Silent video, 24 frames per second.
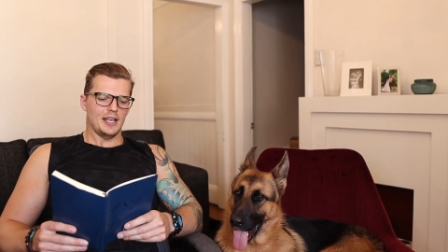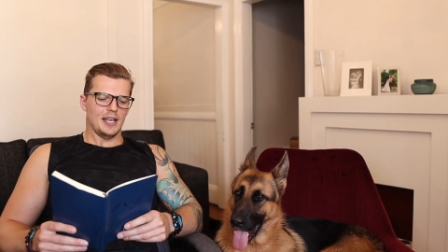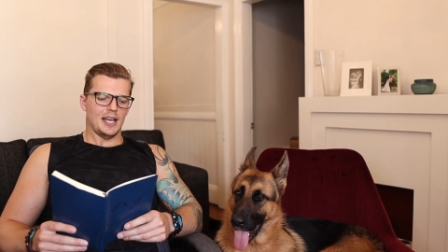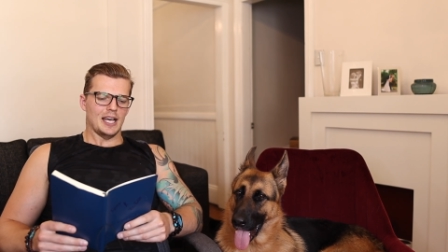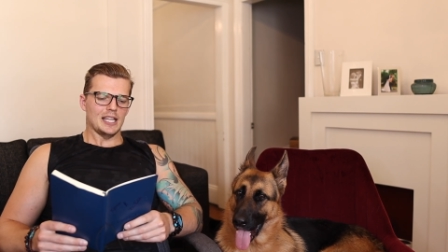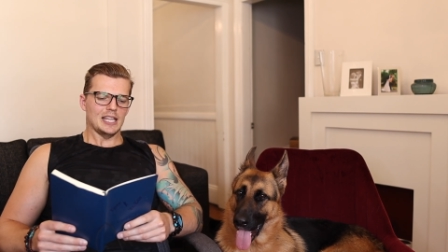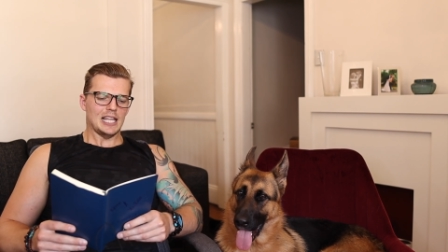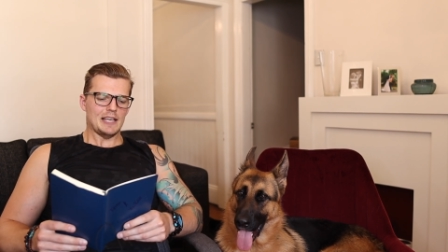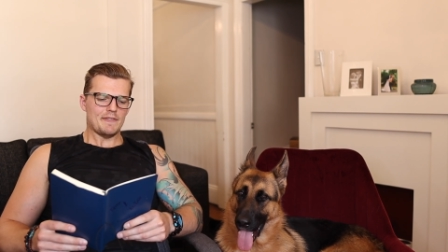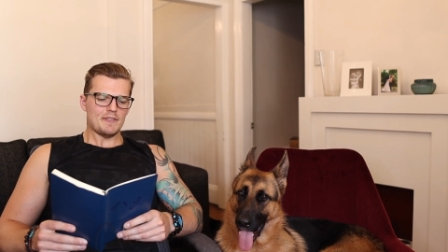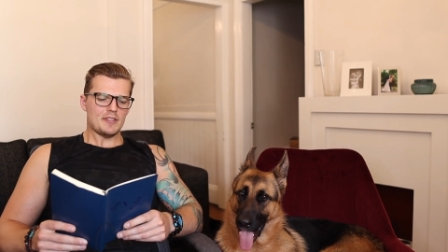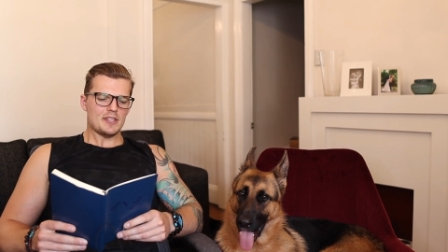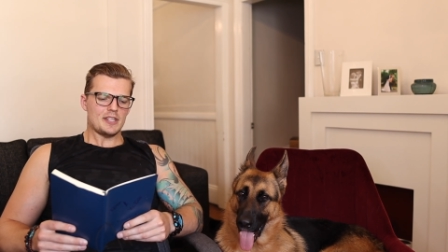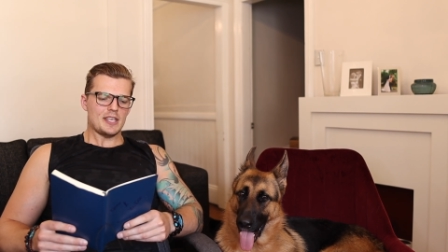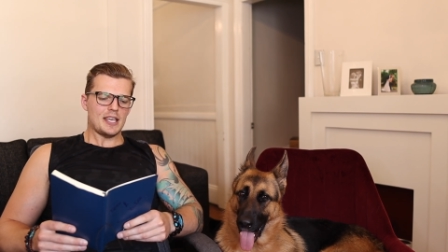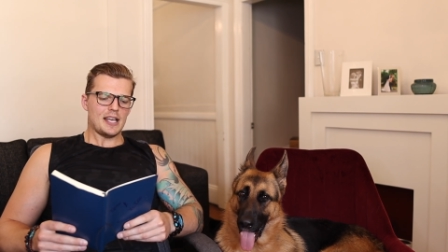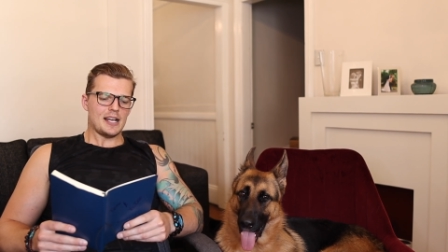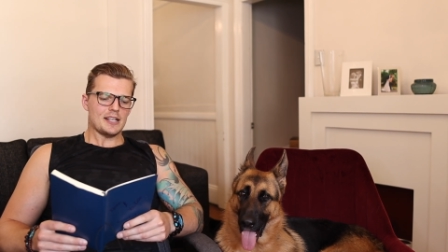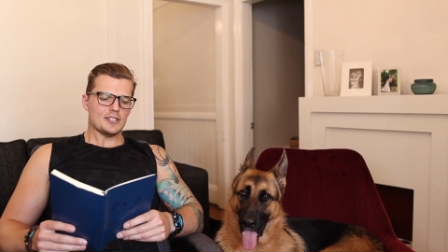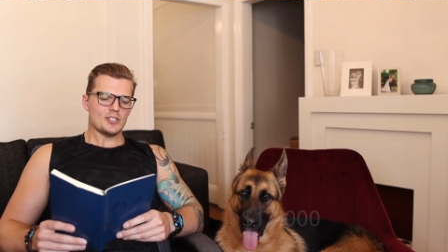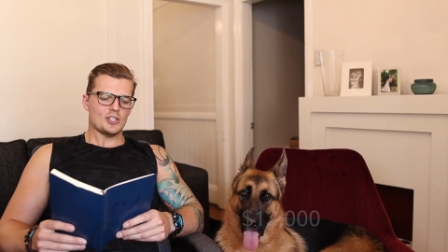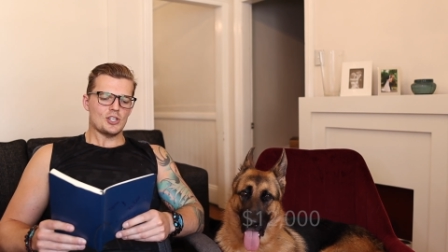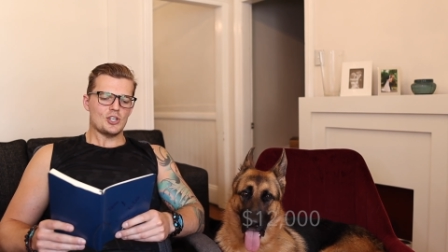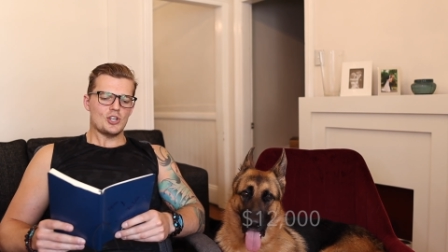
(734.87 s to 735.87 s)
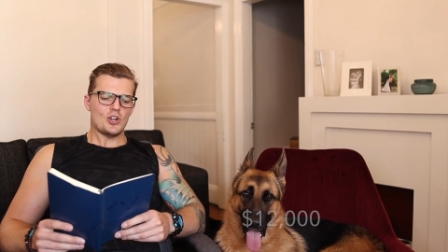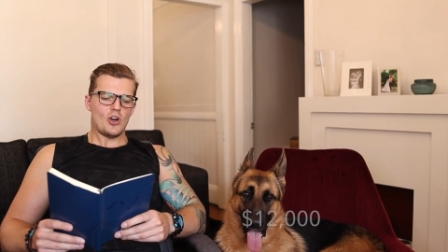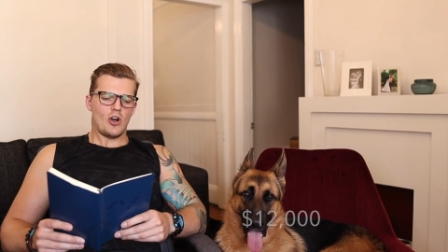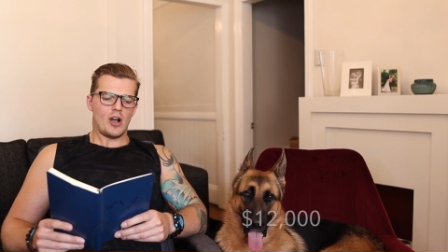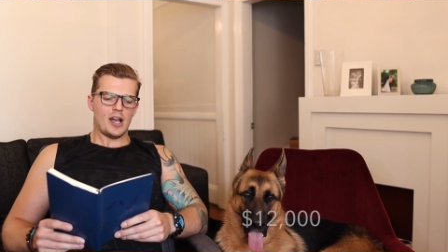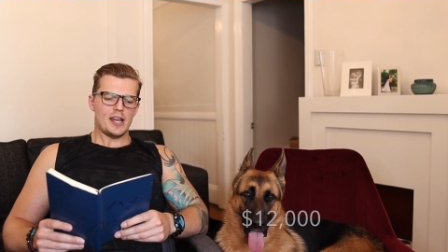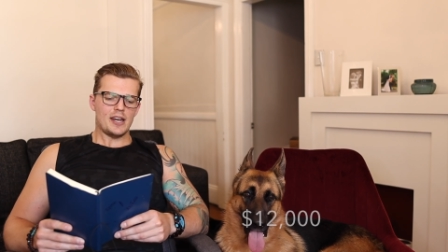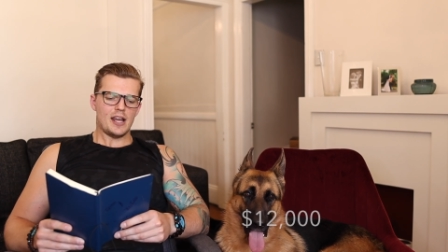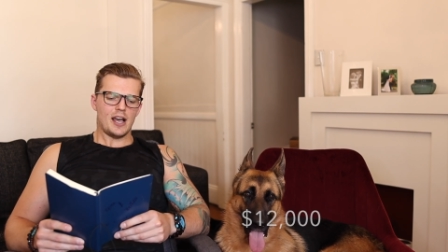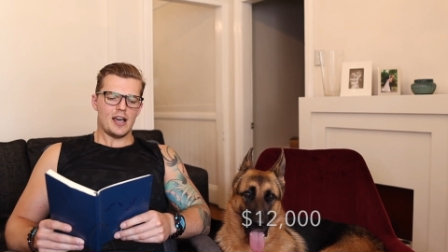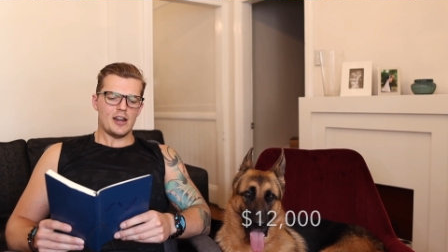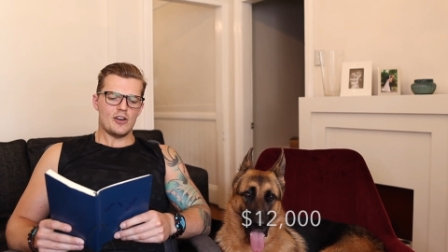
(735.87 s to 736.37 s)

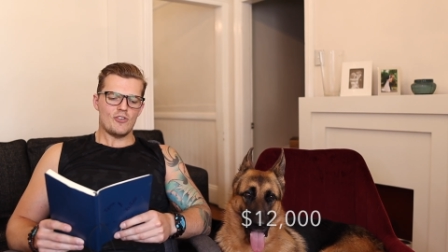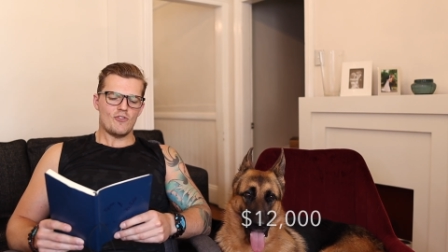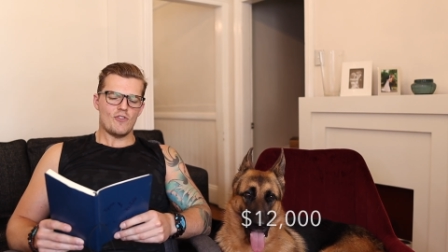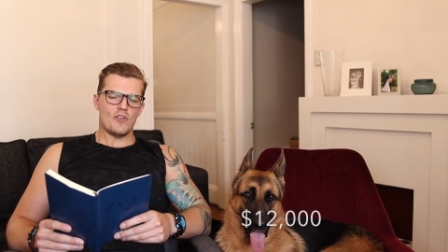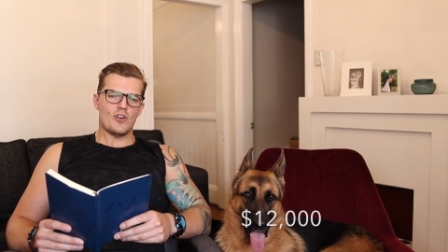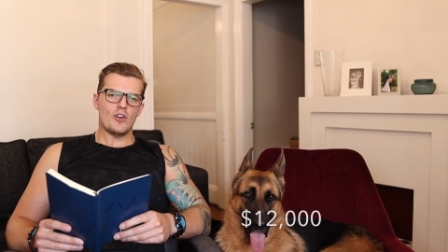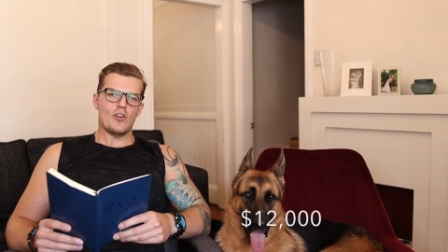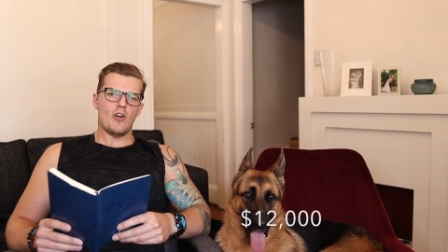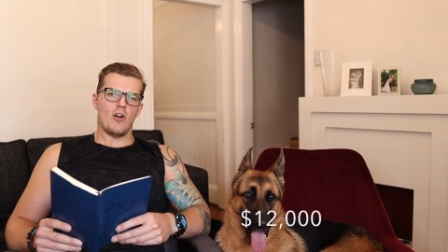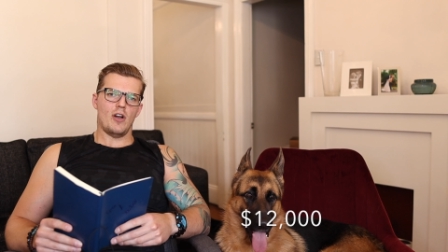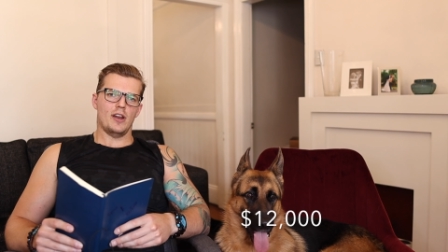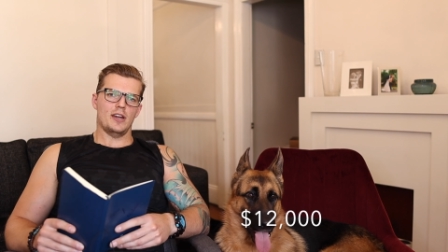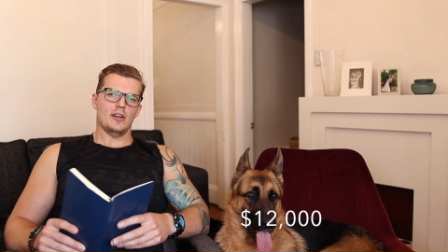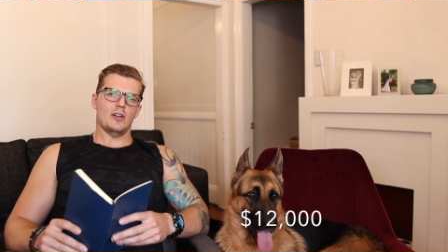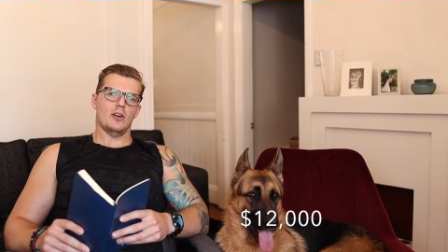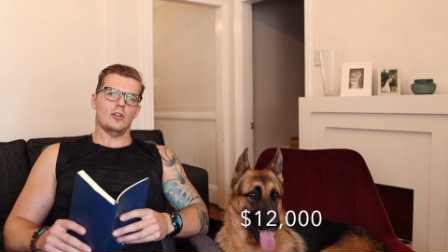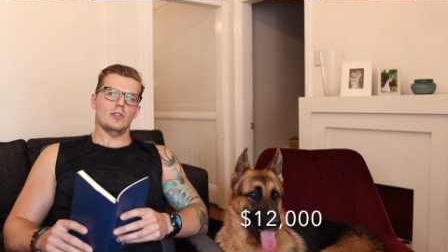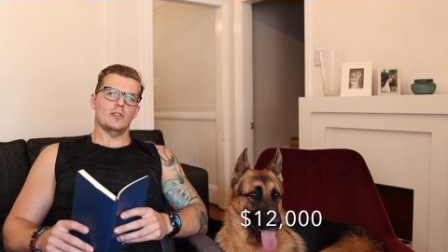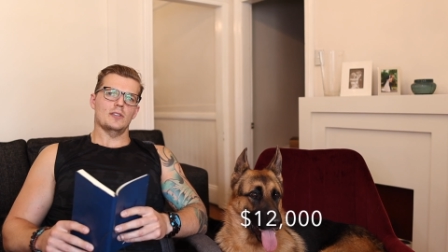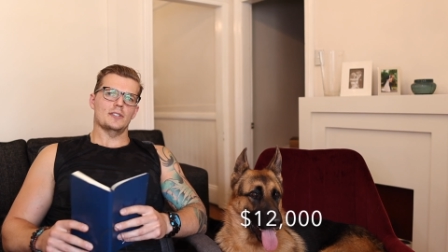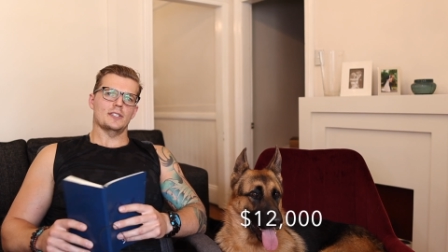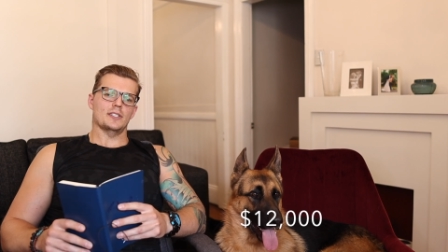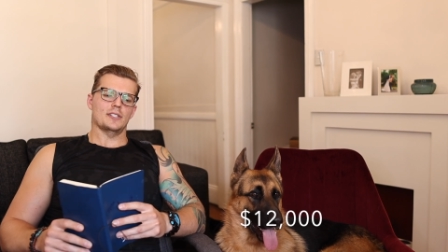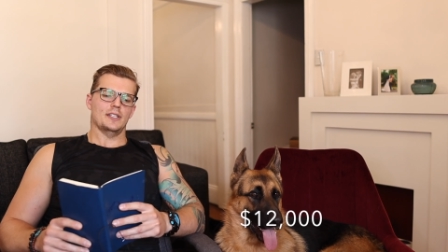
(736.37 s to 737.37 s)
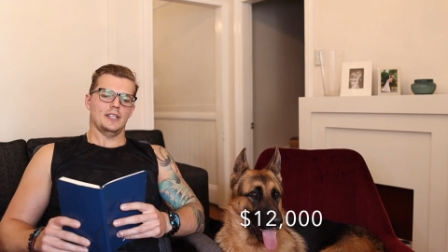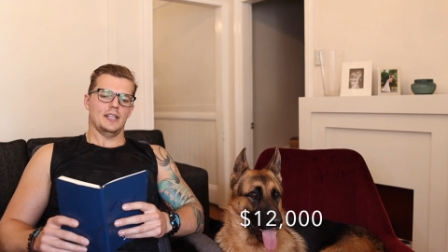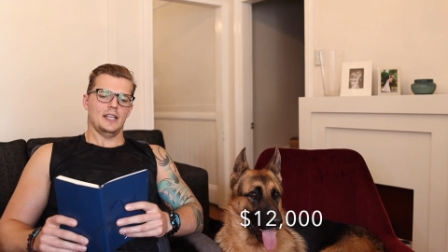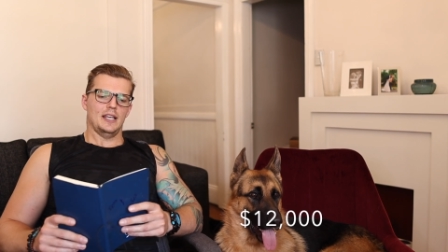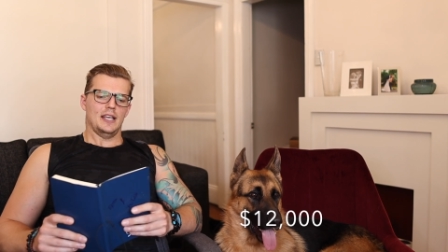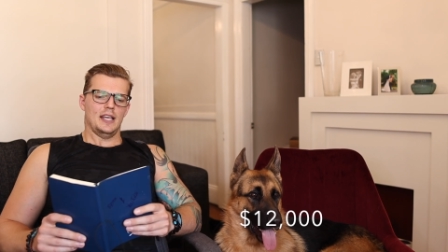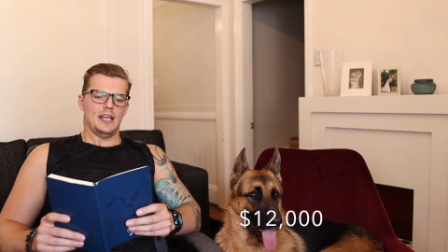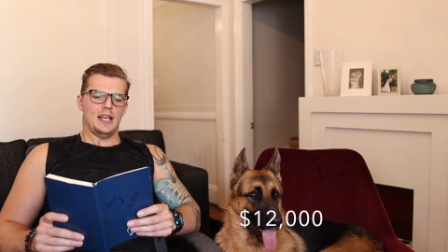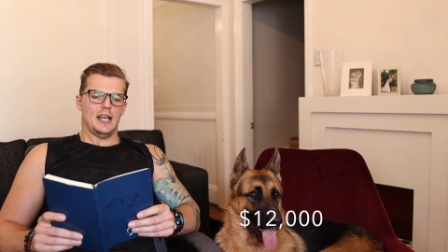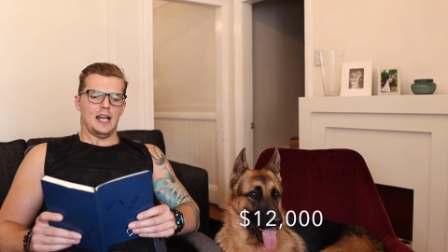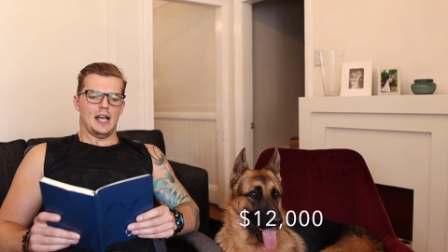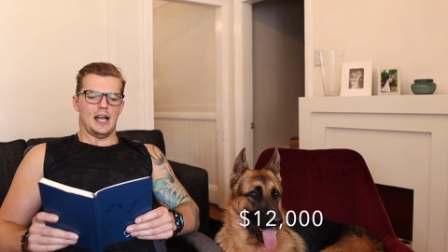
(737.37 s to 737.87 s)

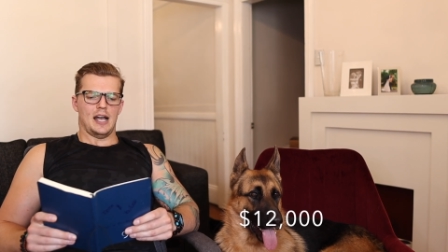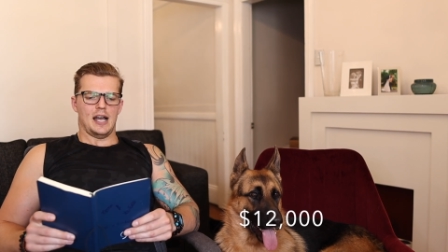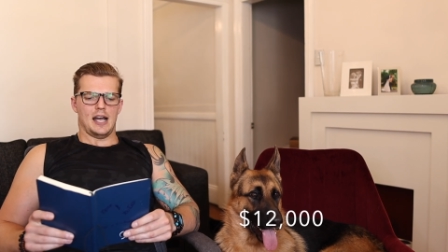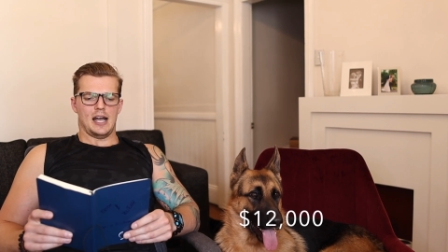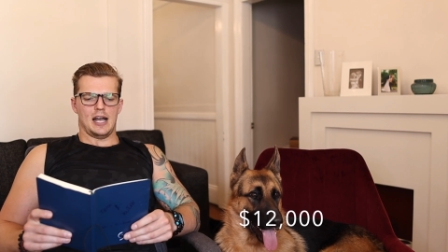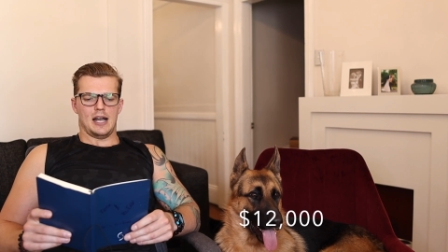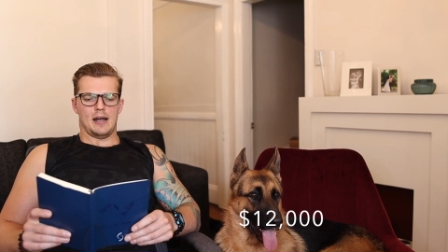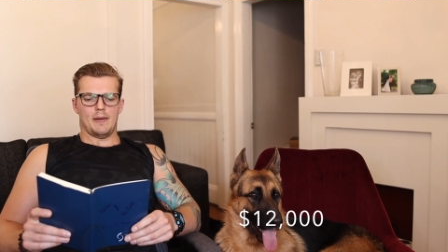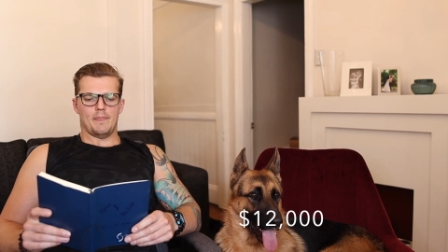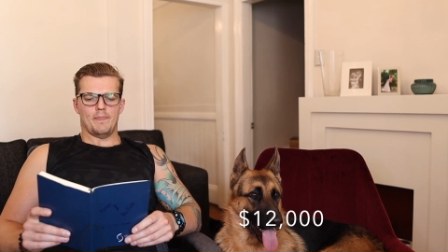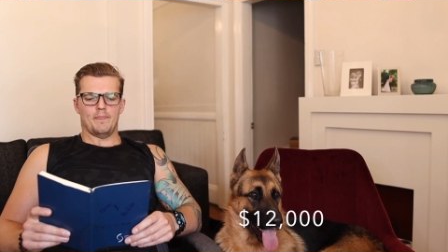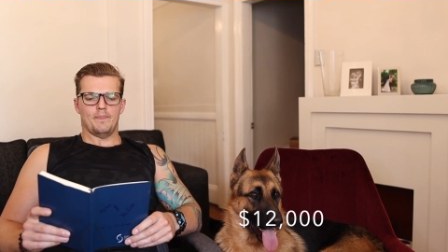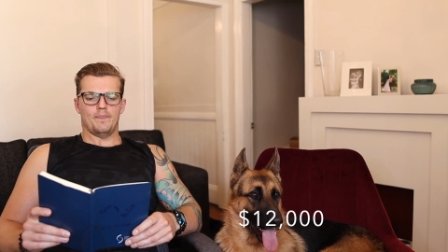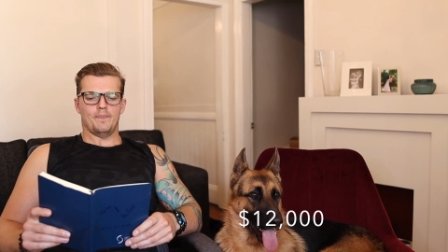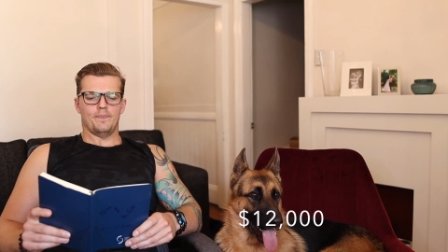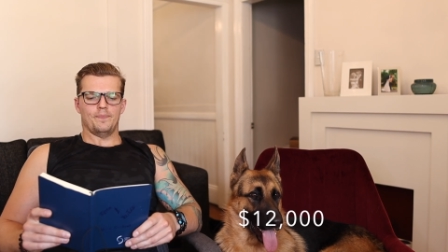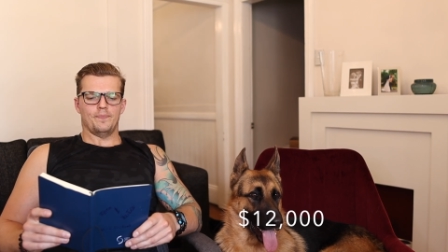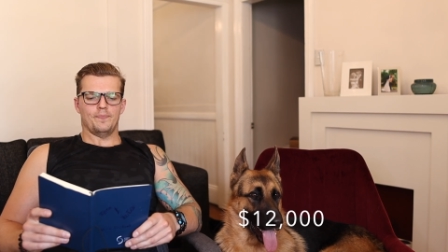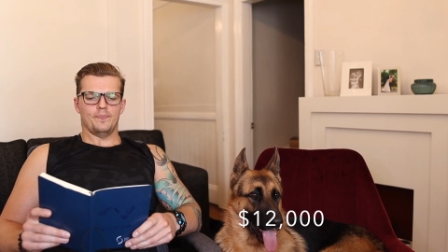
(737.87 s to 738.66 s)
$11,990